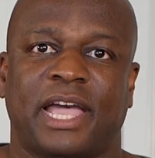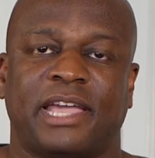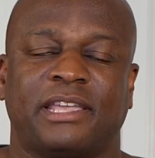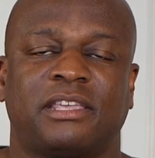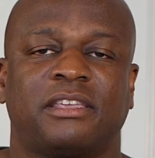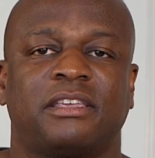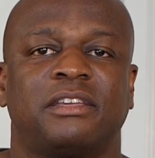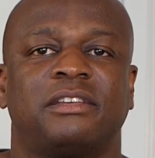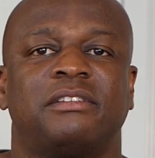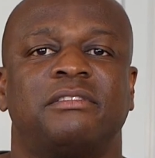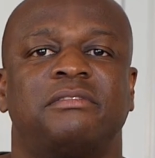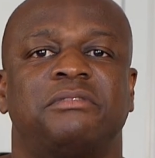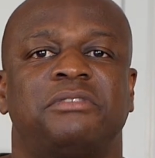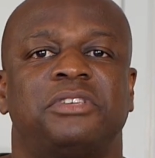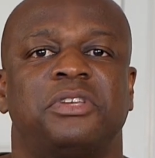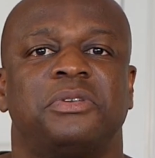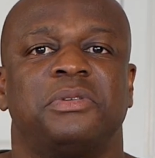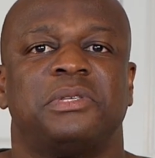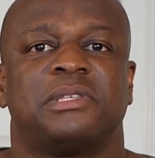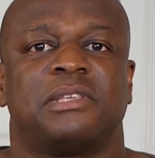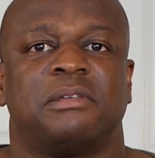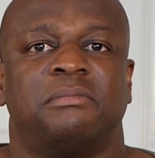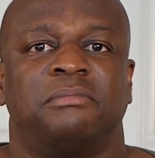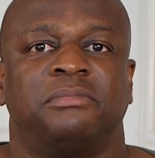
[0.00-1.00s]
I can
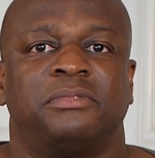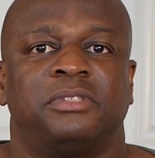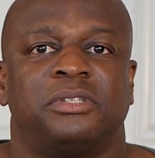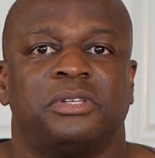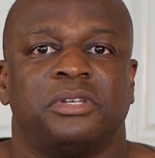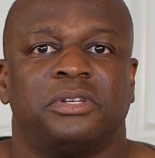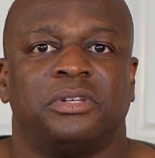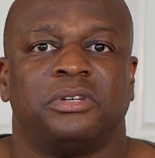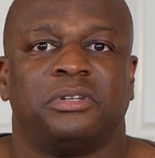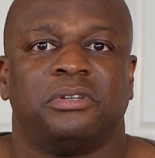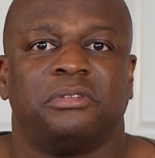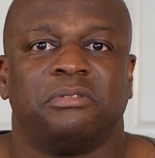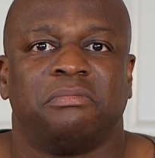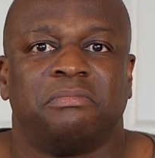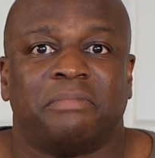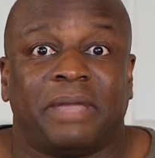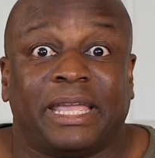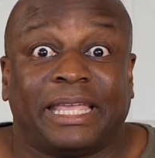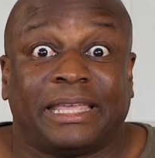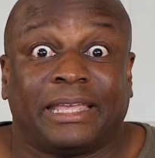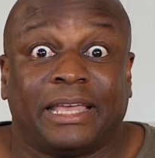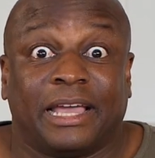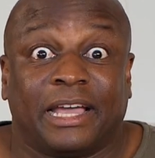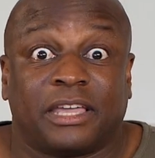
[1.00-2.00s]
use them to
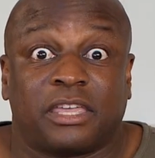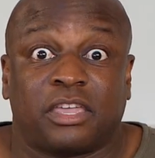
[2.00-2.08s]
make a